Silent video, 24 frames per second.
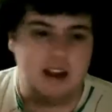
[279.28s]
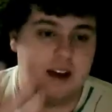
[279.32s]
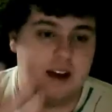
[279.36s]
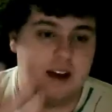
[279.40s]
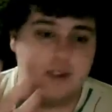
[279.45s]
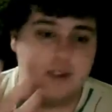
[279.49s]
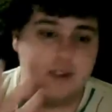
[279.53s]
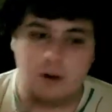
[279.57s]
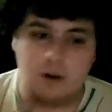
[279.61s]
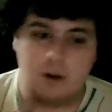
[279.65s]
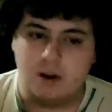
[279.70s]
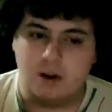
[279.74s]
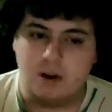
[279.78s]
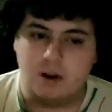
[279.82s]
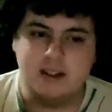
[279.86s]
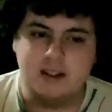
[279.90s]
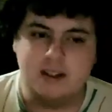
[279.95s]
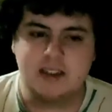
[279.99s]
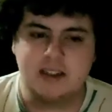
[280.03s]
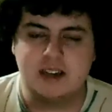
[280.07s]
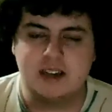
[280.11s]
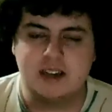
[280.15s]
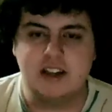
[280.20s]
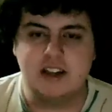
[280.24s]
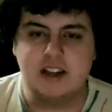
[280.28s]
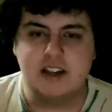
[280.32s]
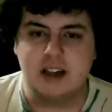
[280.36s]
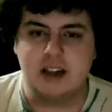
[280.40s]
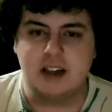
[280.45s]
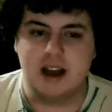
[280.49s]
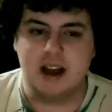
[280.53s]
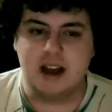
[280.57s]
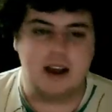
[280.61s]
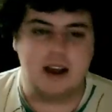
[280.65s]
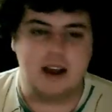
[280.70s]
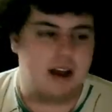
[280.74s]
For the quality of scent you
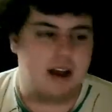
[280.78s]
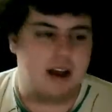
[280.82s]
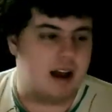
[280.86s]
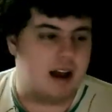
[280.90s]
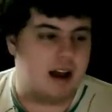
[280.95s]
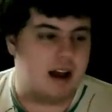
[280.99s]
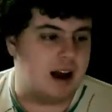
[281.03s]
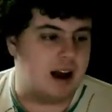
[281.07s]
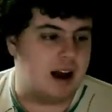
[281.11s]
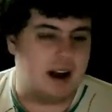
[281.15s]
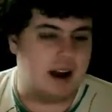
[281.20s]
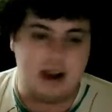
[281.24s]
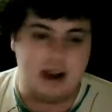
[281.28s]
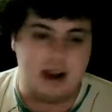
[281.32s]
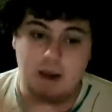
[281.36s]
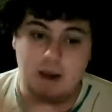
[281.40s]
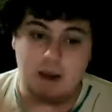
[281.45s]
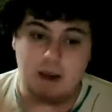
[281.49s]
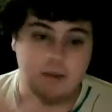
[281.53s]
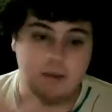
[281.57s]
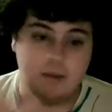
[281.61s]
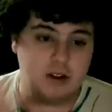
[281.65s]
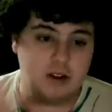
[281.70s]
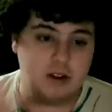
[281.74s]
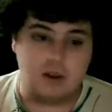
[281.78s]
get, you